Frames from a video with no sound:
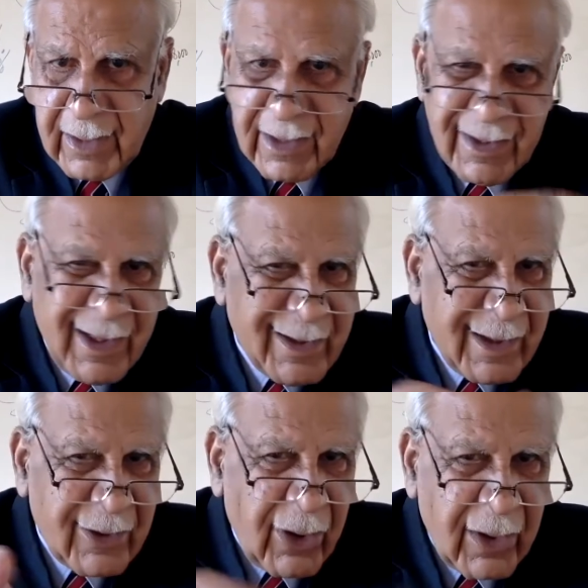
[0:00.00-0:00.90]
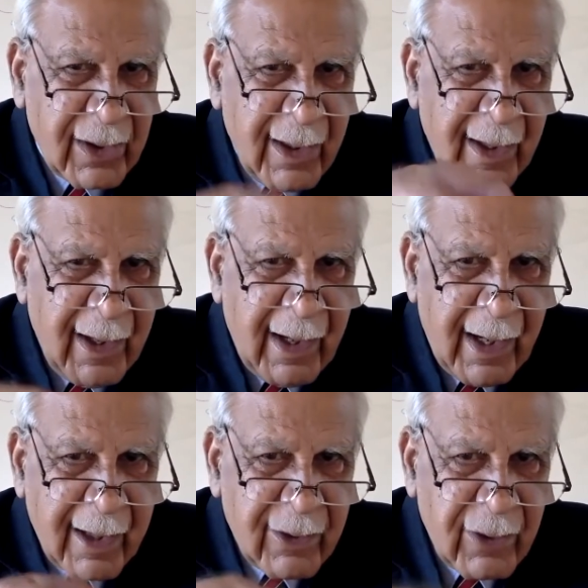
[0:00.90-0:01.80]
This is just a thought
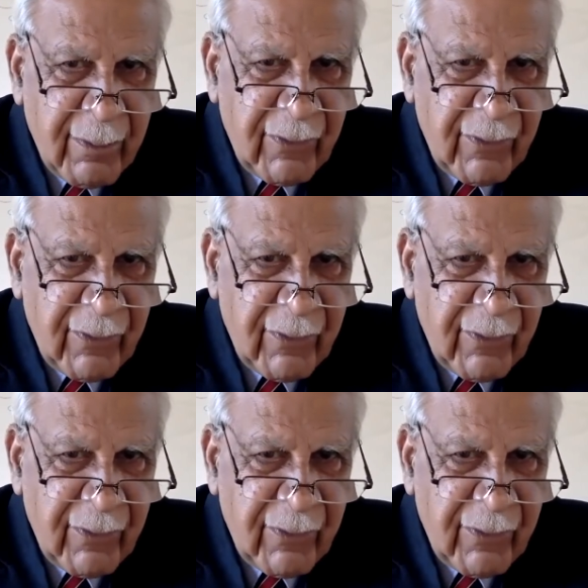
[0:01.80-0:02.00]
I thought